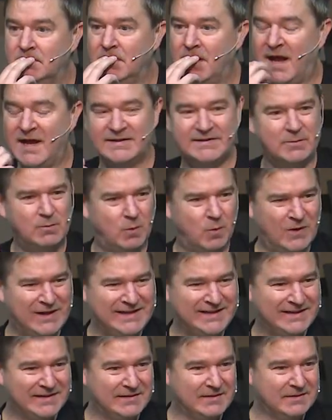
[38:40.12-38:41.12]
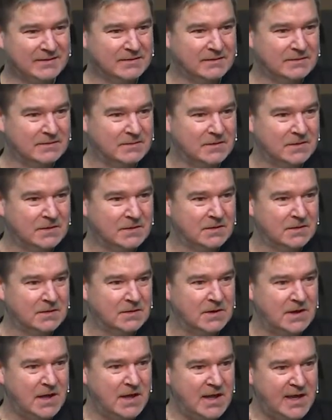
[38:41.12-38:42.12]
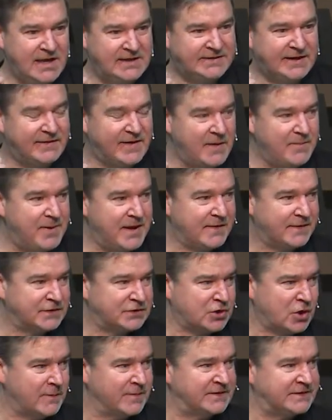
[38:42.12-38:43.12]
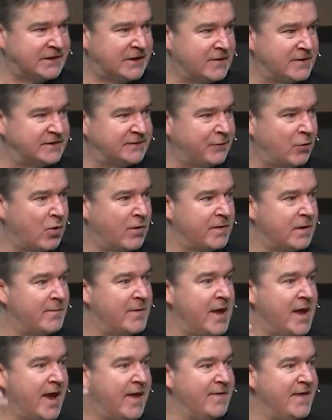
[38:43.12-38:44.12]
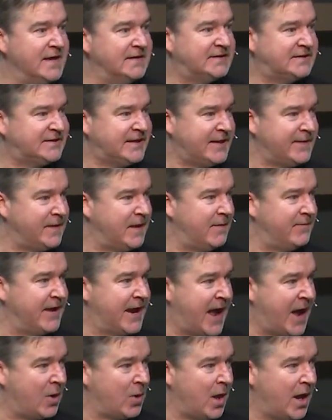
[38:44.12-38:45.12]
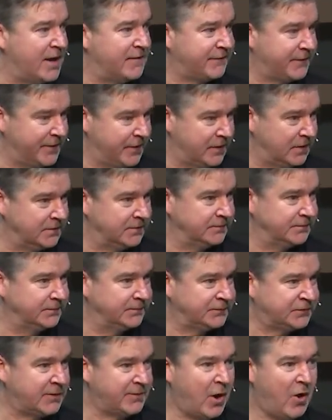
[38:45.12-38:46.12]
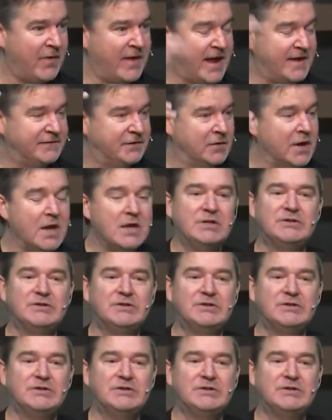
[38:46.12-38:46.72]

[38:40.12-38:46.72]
I said, What? He said they pick the sermon series for them and they send them the outline for their sermon. All they have to do.